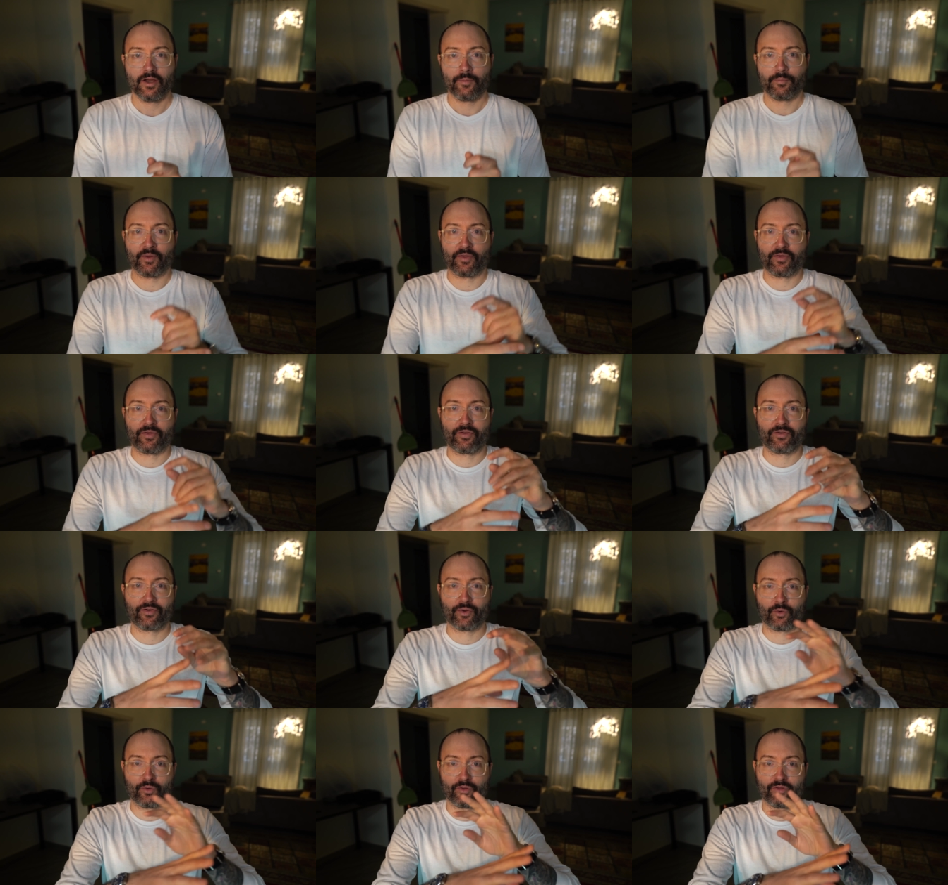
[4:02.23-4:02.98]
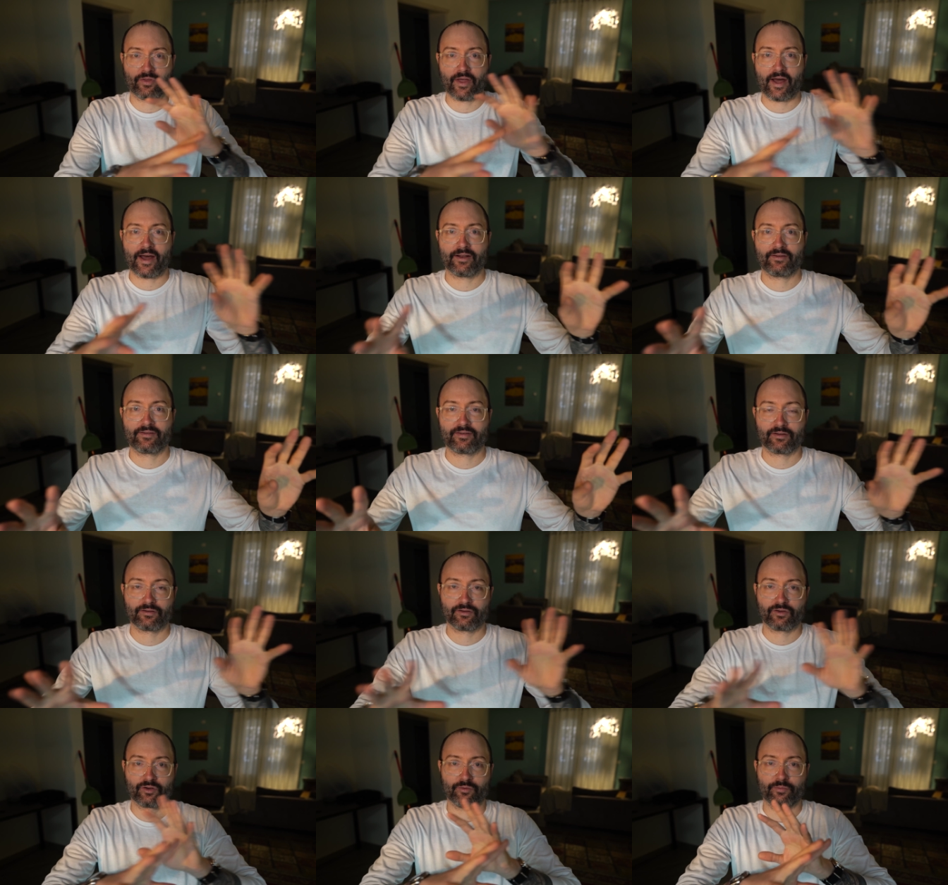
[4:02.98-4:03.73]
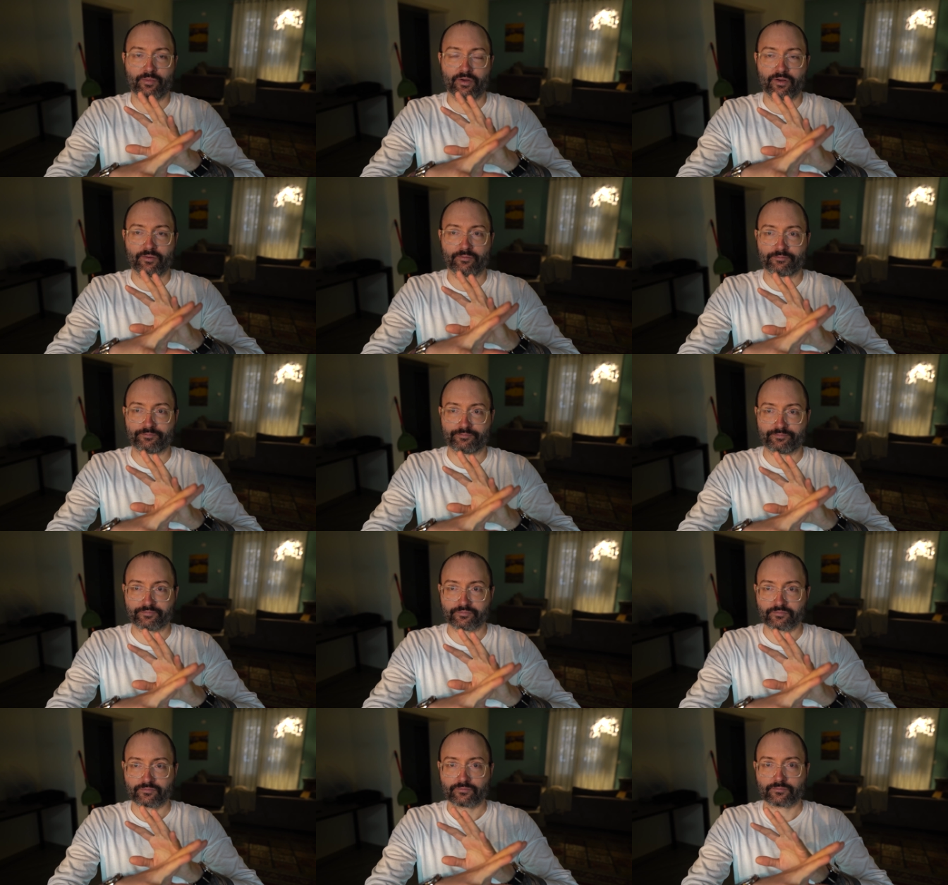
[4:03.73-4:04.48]
But so that's a little bit
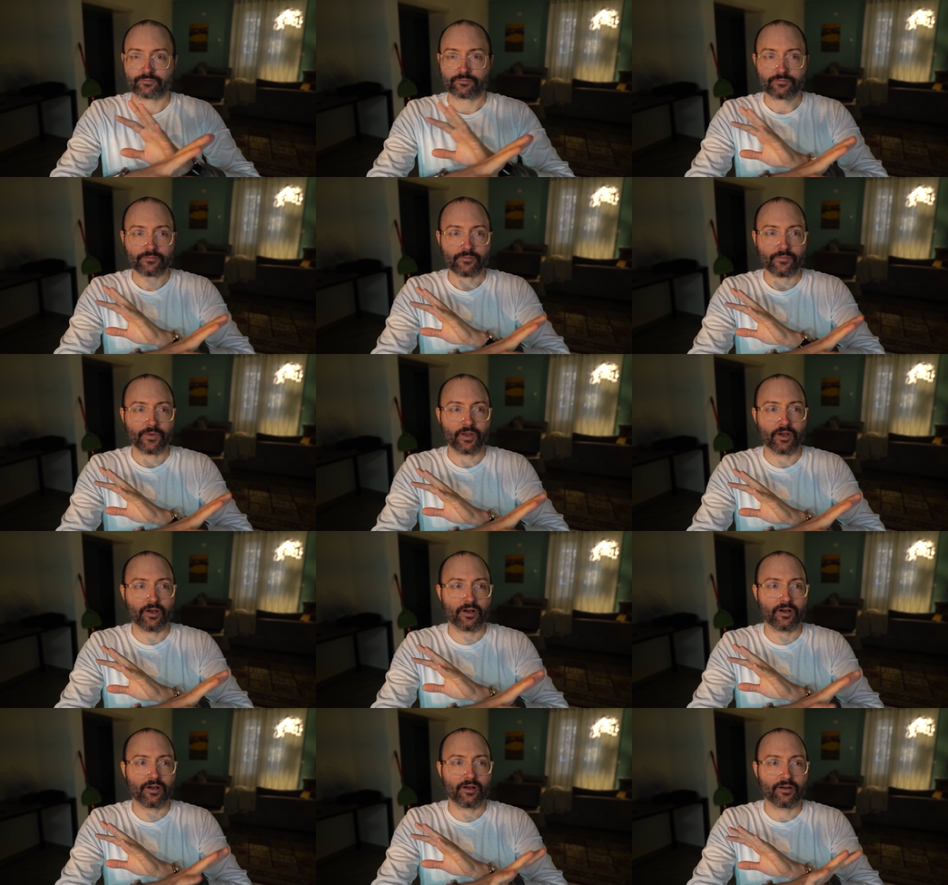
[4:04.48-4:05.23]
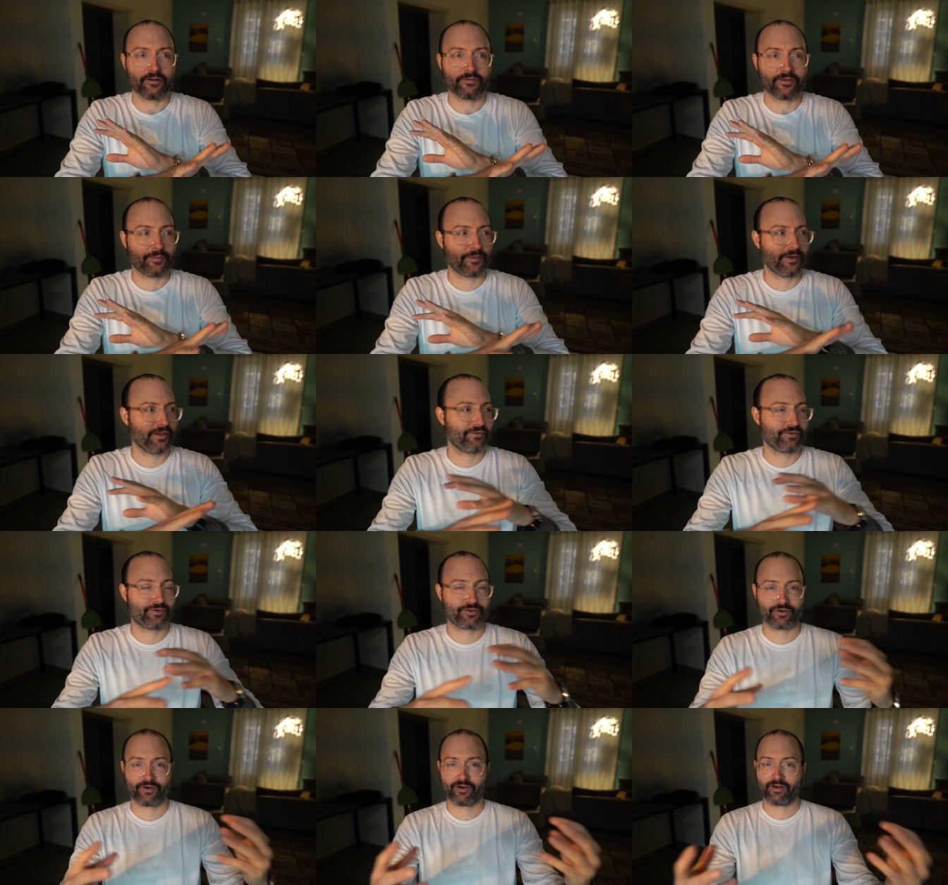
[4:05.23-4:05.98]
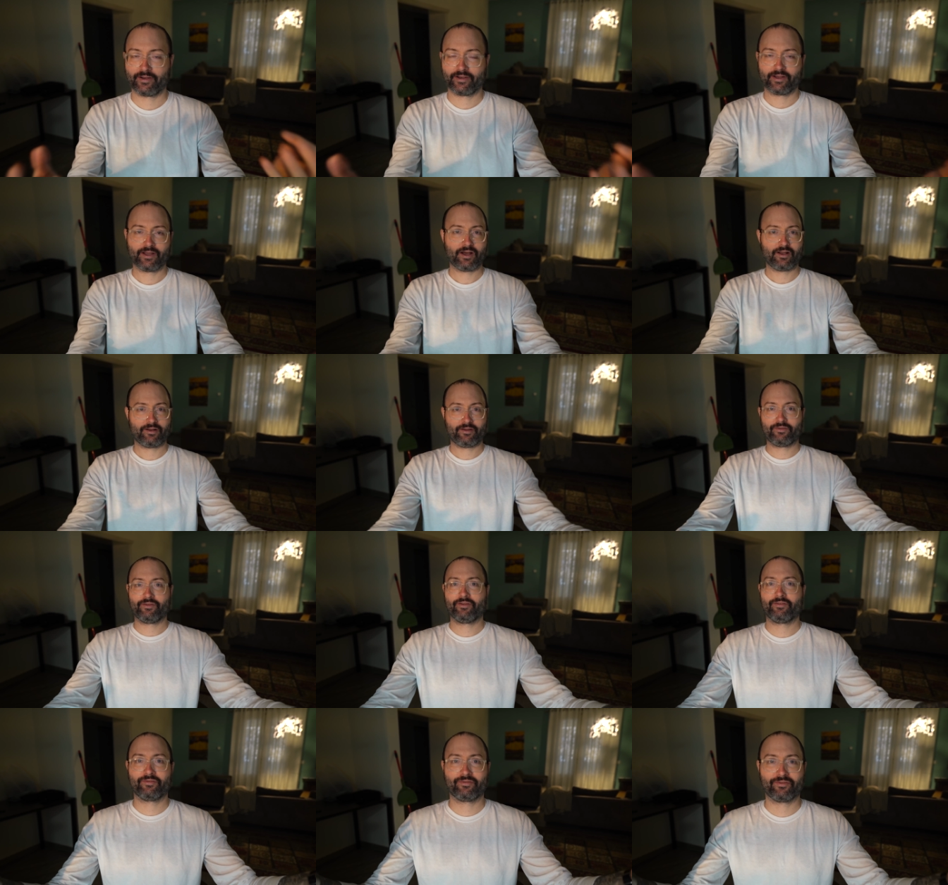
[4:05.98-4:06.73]
I'm not even sure how I got
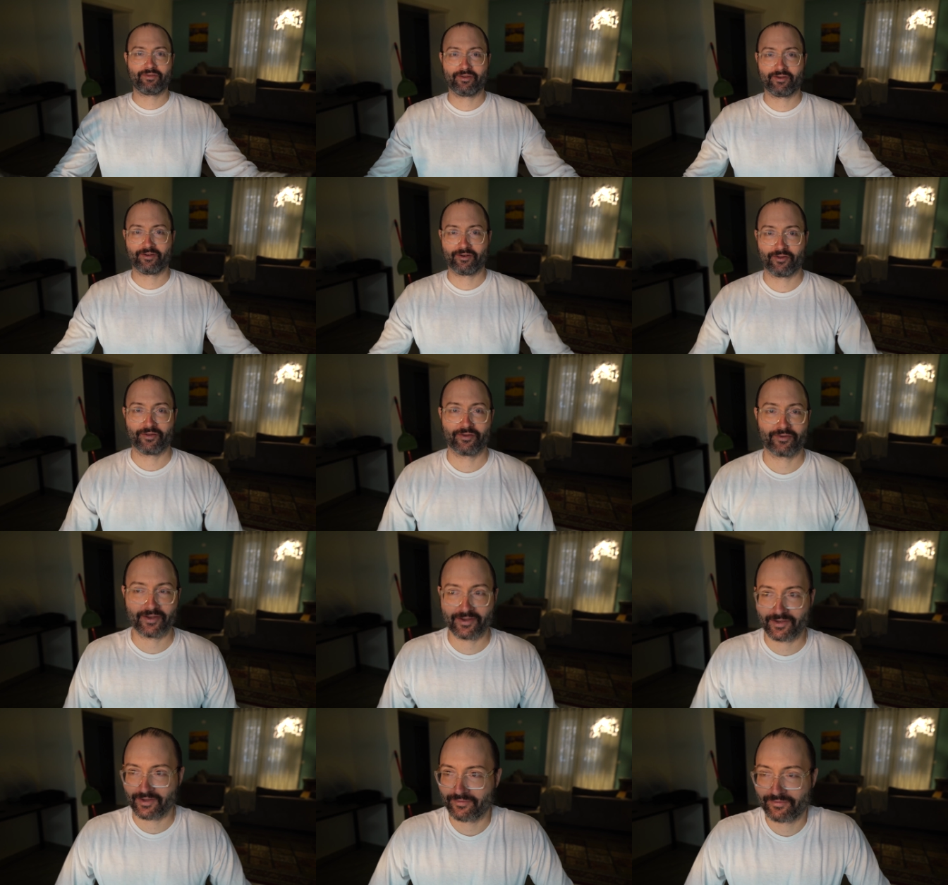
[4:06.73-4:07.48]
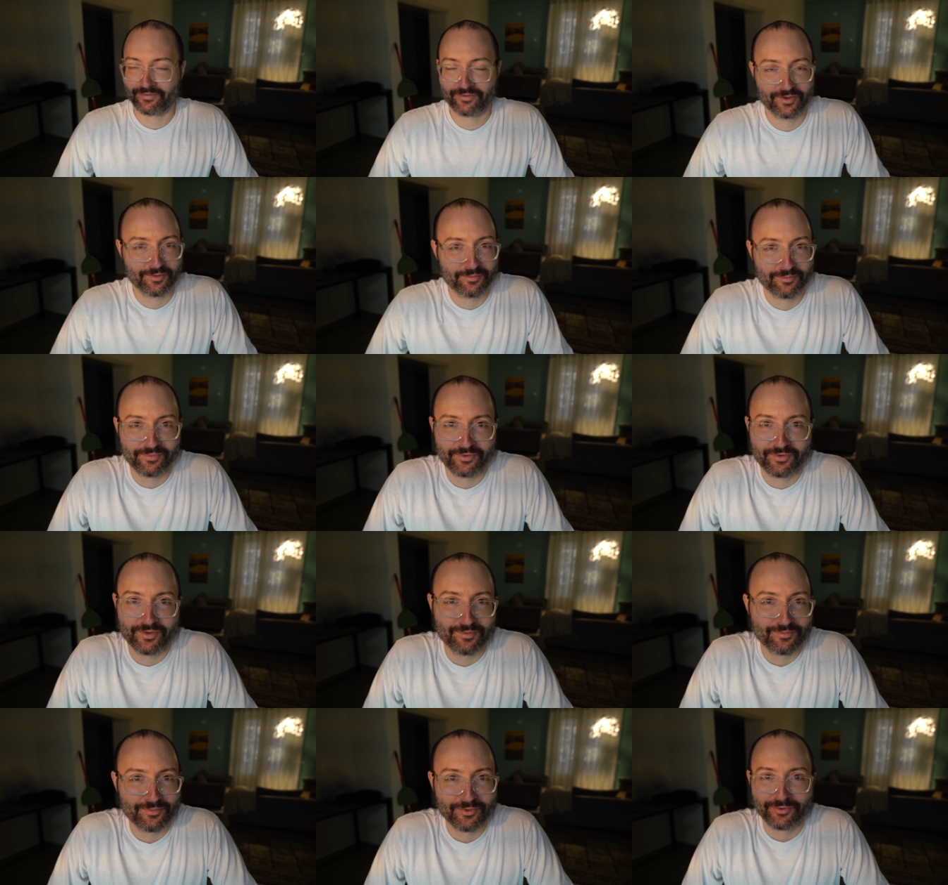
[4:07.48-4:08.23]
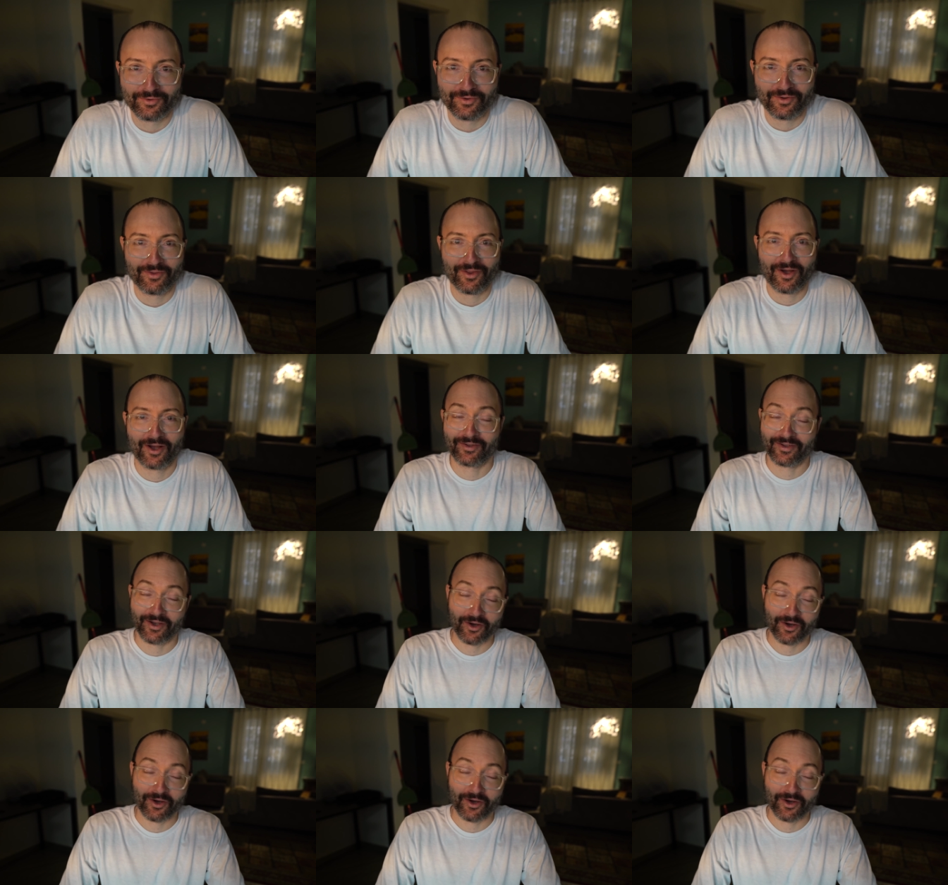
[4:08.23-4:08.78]
on this thing, this idea of symbols and thoughts.